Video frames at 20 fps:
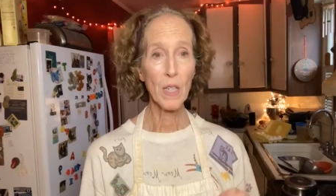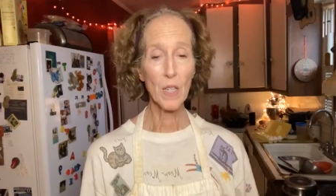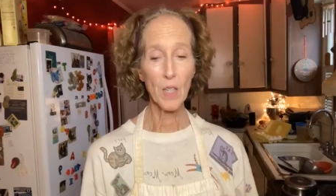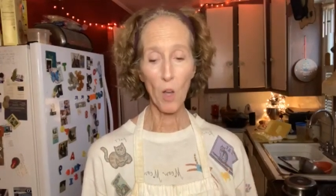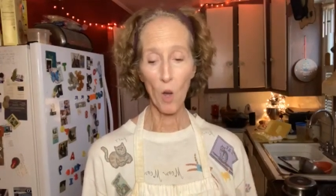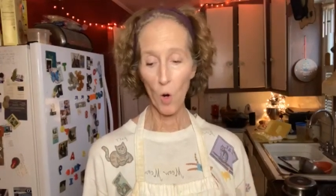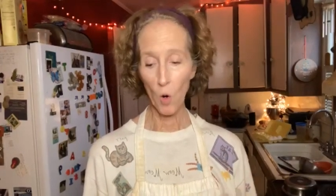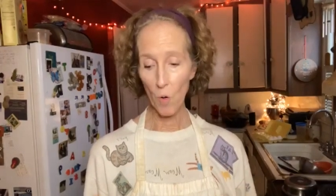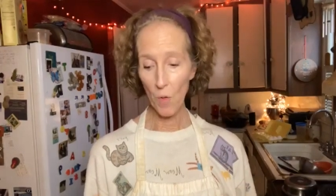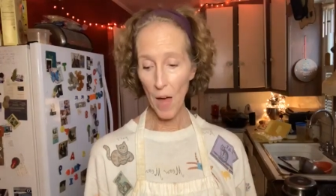
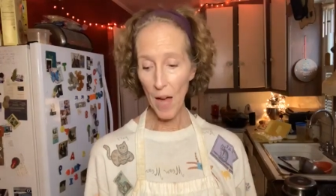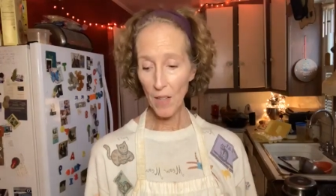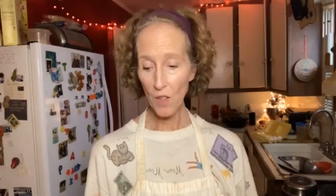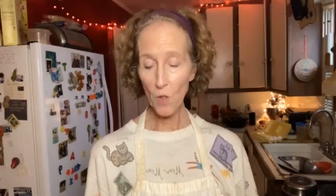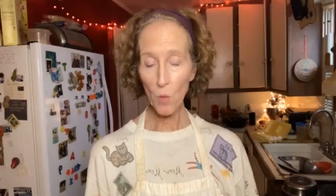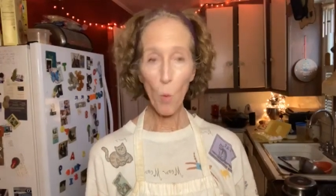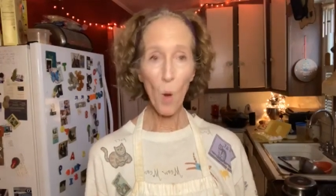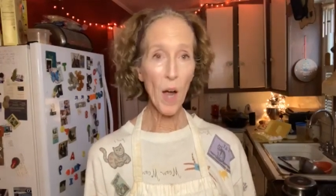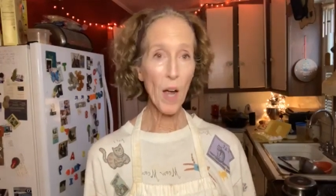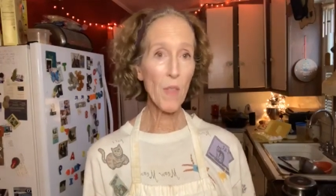So
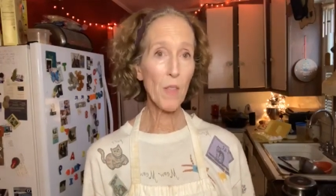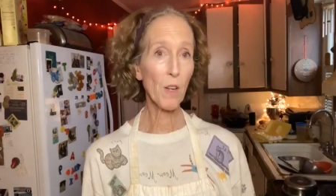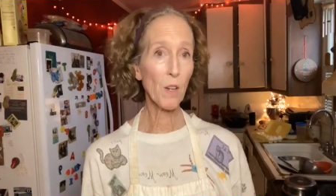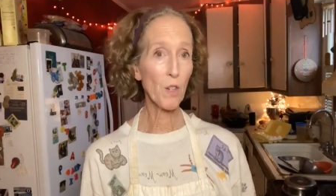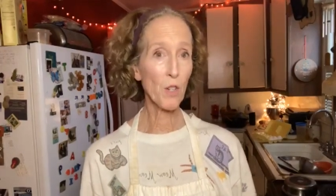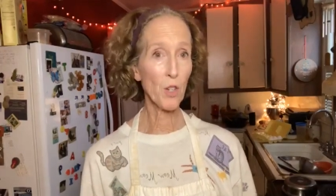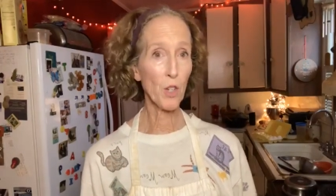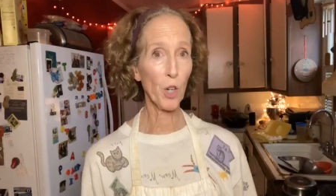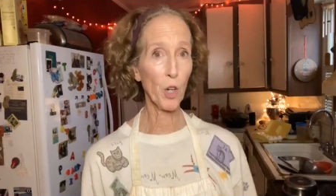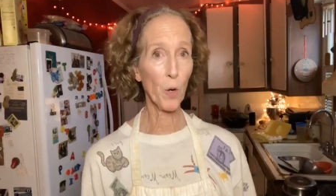that's why
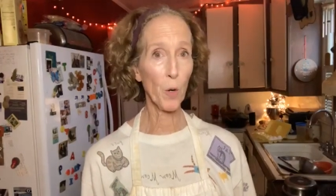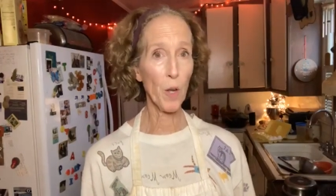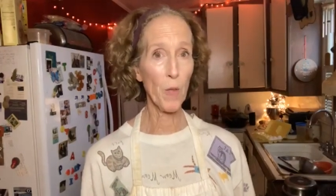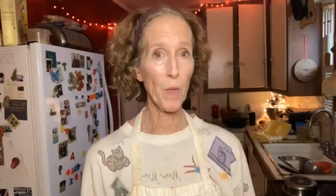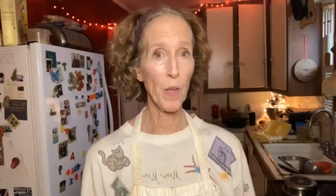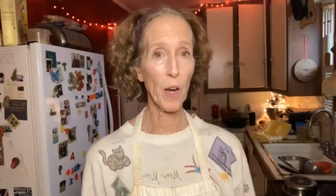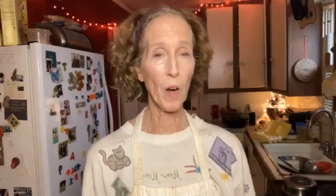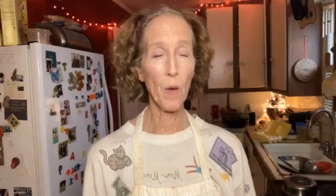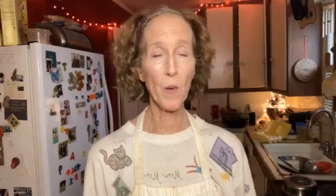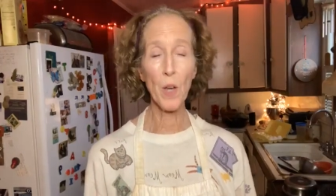there's sugar
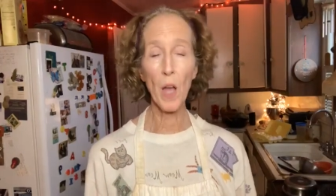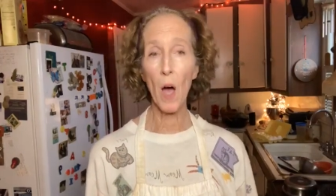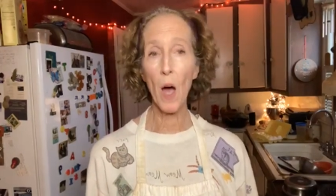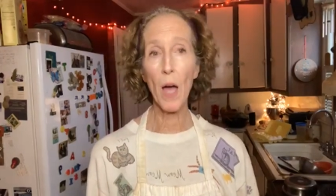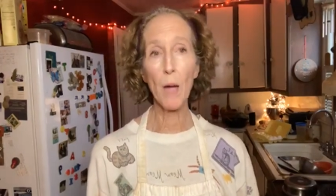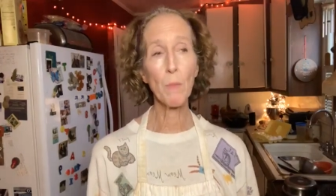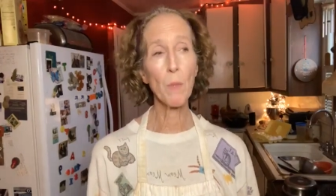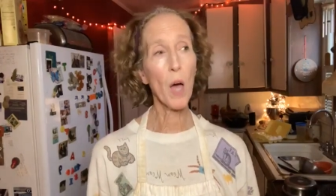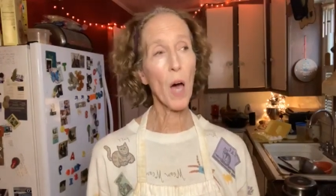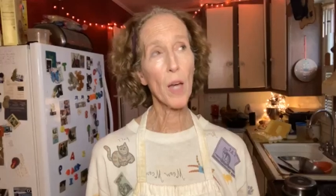in there.
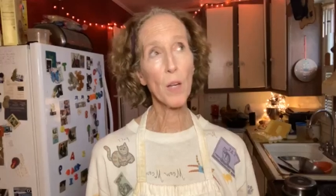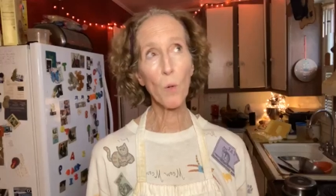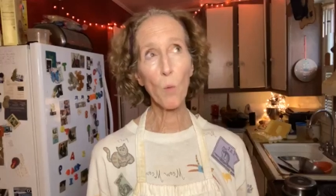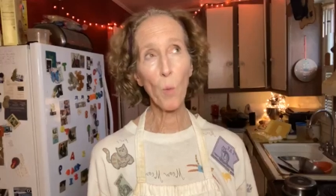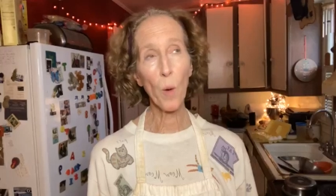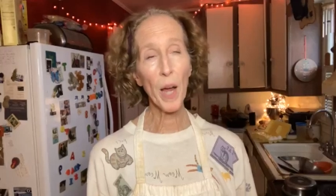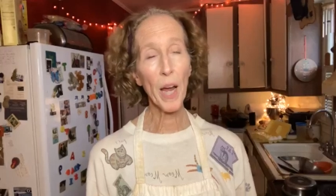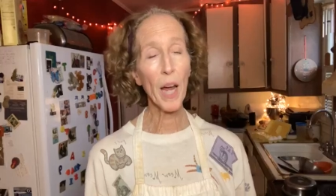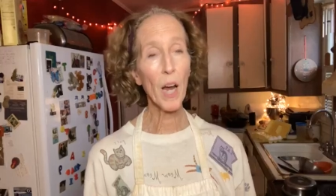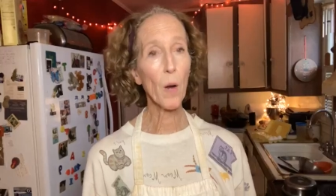Now, I'm not
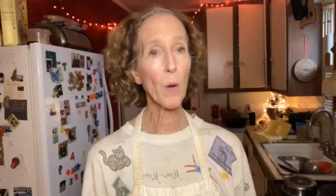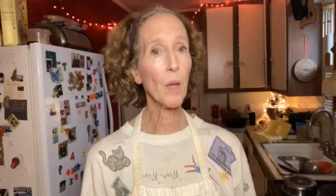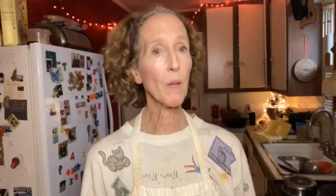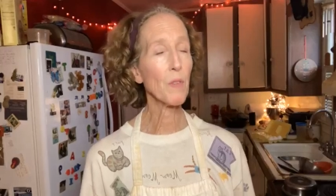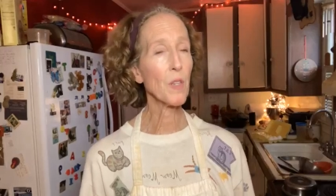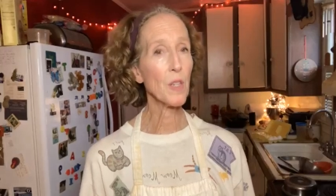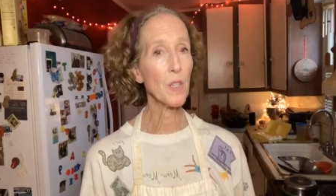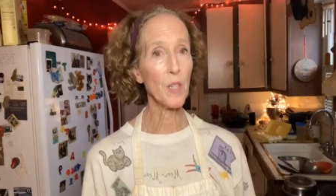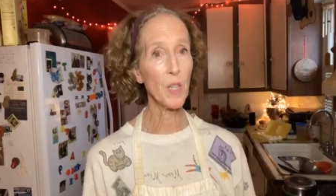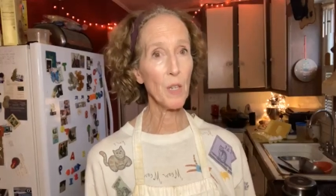aware
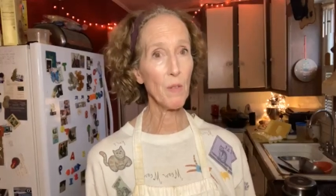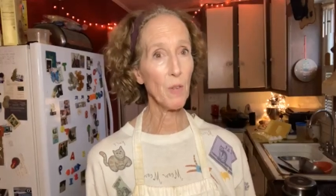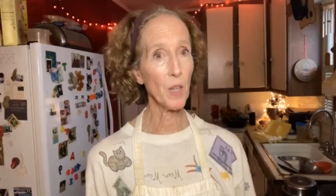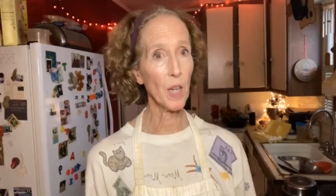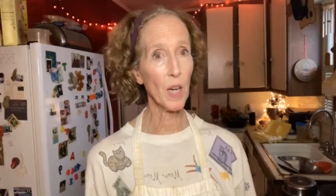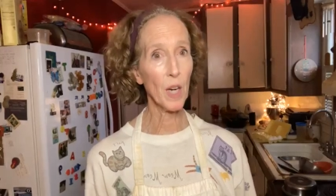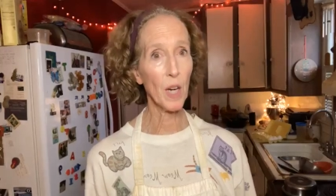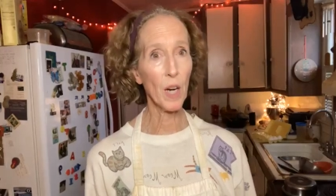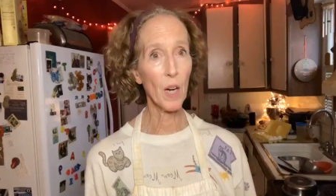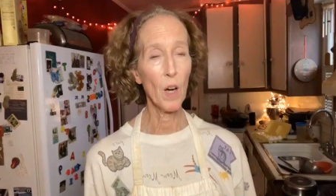if
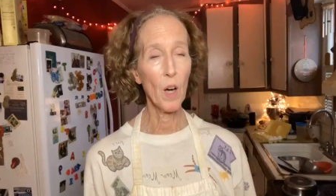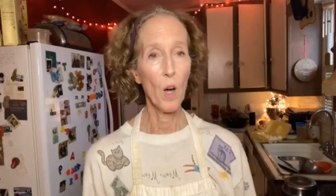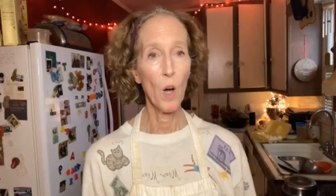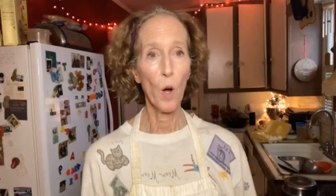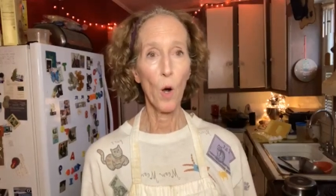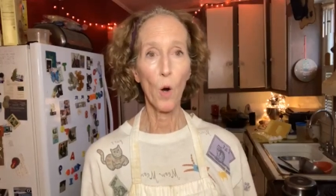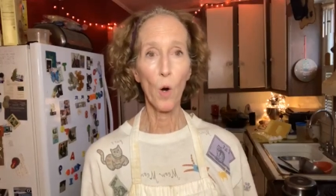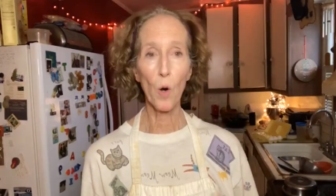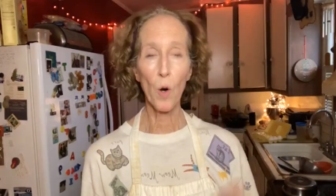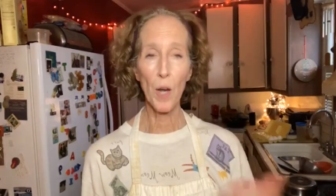stevia
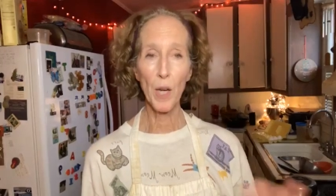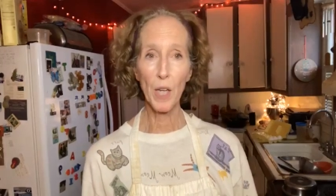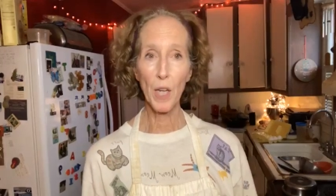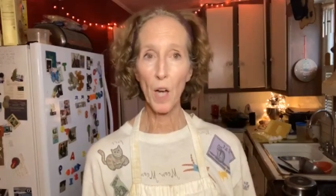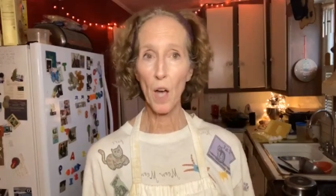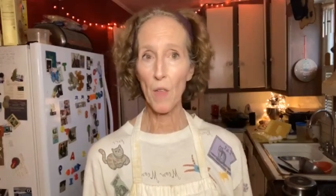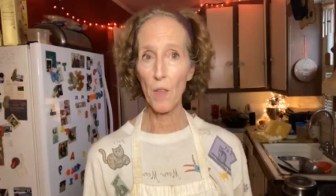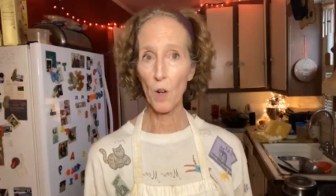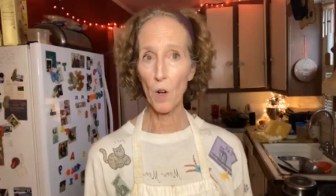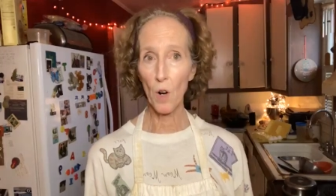or
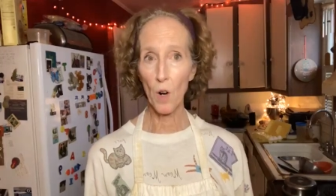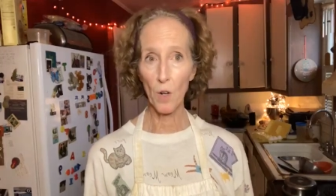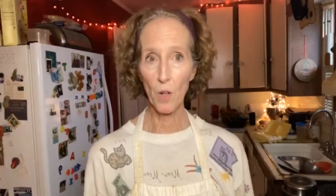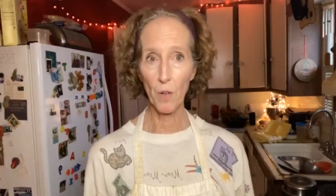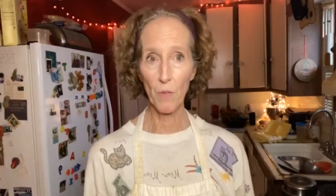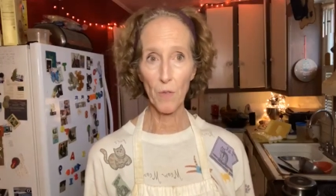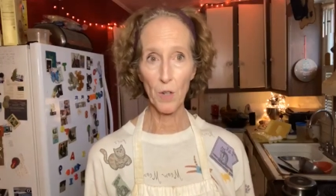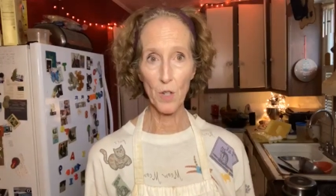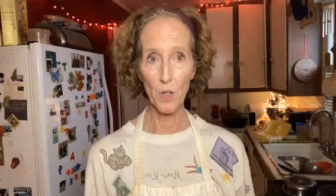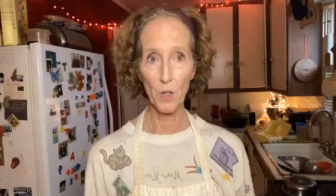any other
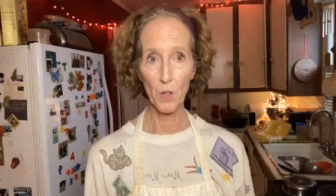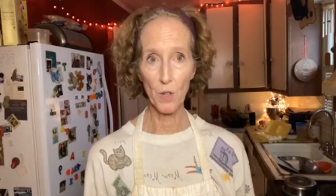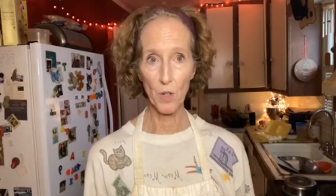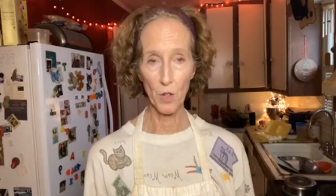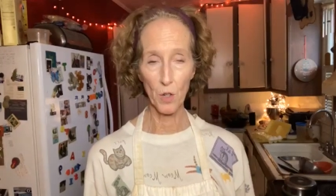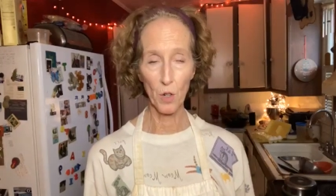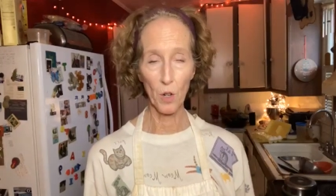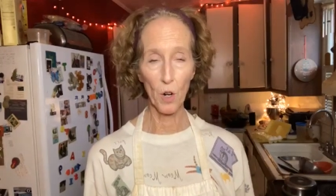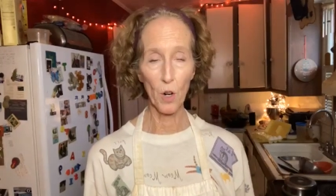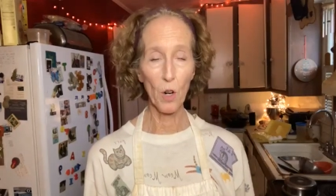artificial
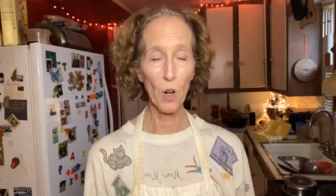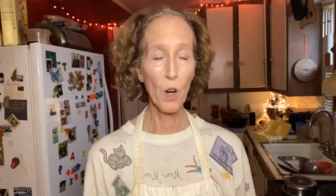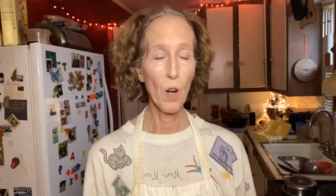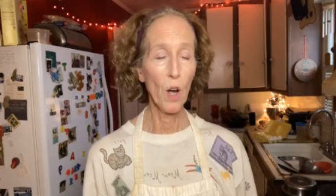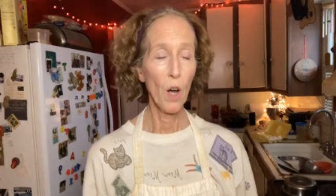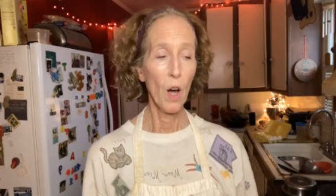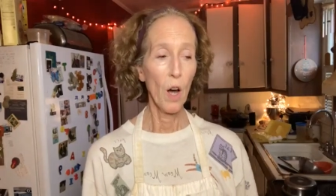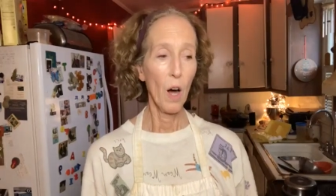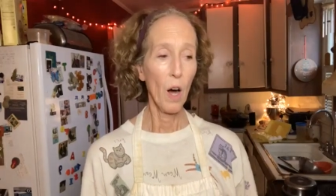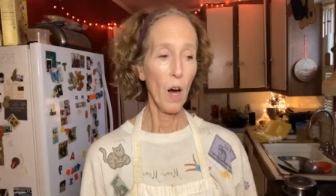sugar
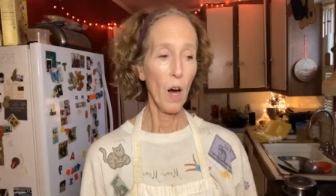